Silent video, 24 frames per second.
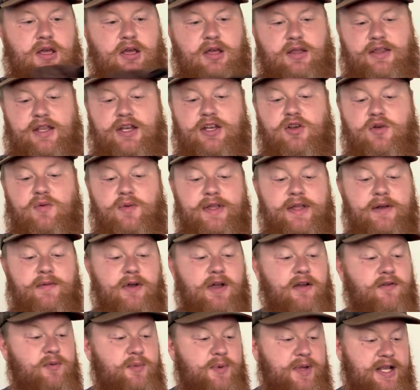They do really
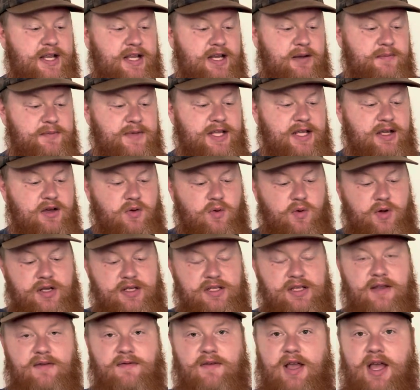well for picking up decoys.
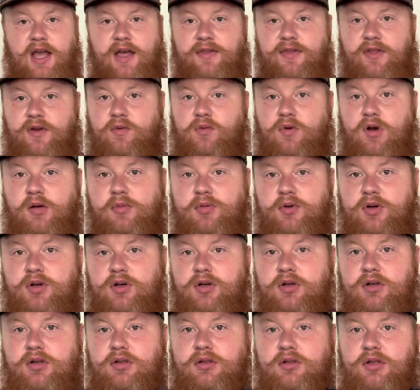They've got the rubber